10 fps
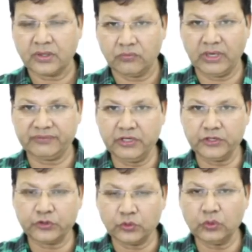What will you
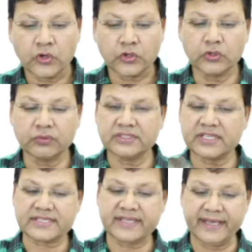do? You will
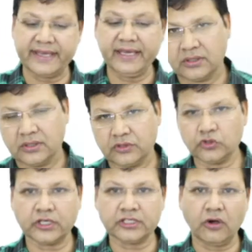just say you
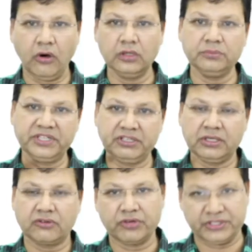can call me
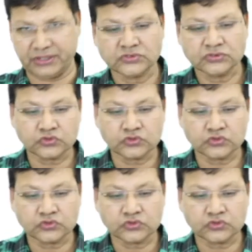Richard.